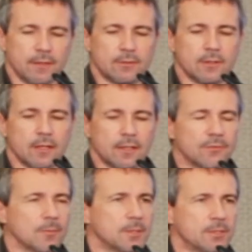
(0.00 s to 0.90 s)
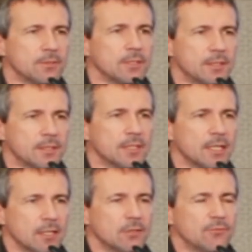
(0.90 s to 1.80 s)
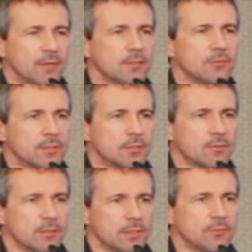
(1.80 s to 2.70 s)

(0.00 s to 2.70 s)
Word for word: There are a lot of opportunities to find new stories,